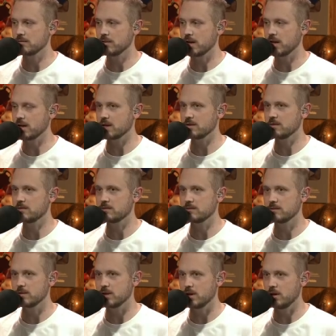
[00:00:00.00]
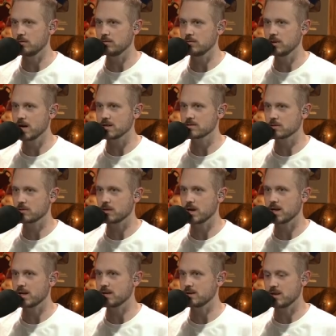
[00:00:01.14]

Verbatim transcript: and you know not so great, it,